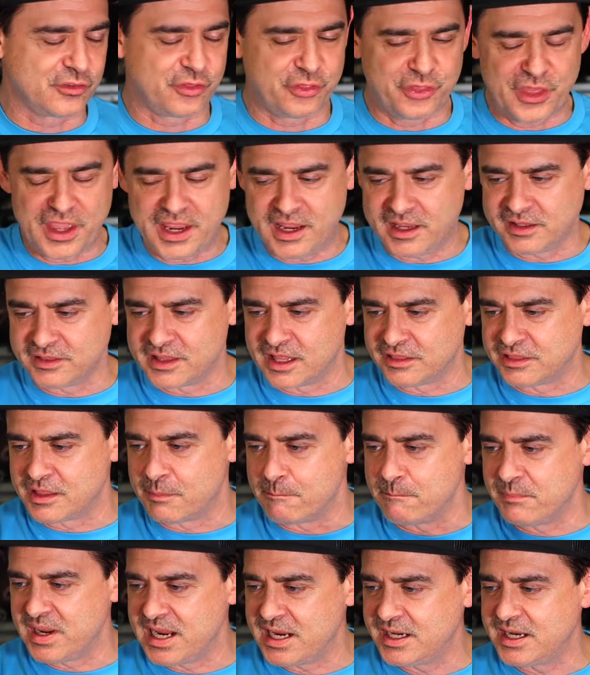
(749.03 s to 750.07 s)
thing that the
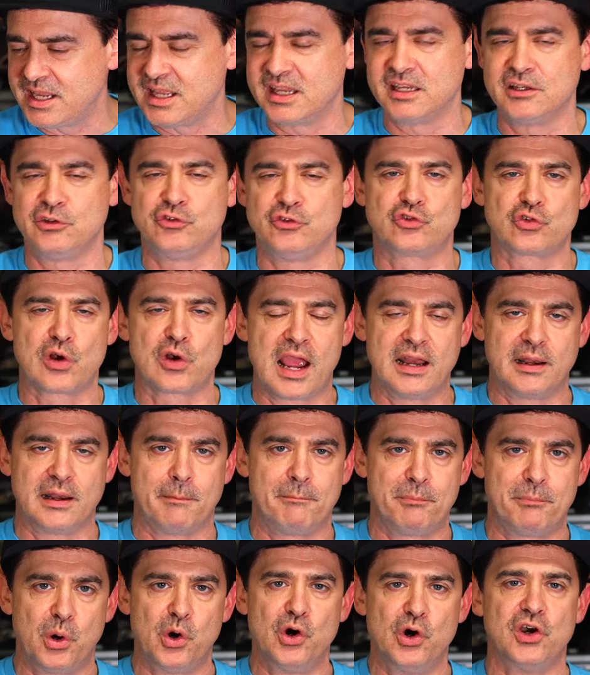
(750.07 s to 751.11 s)
media is trying to
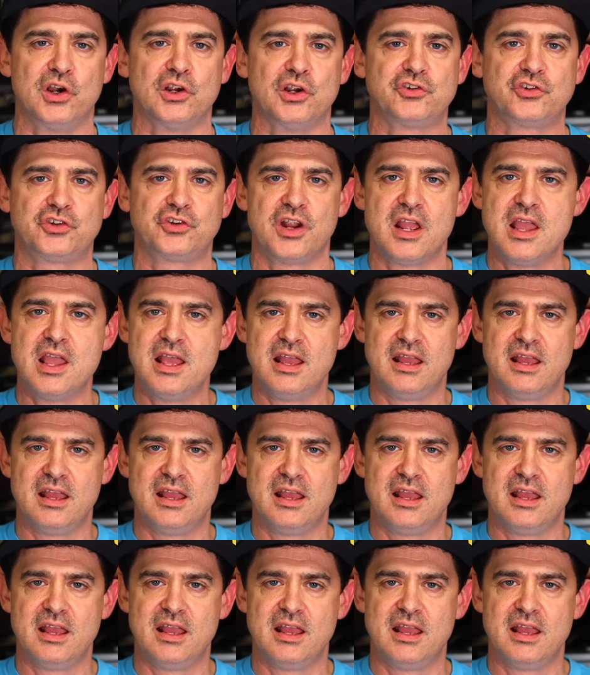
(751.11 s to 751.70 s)
push.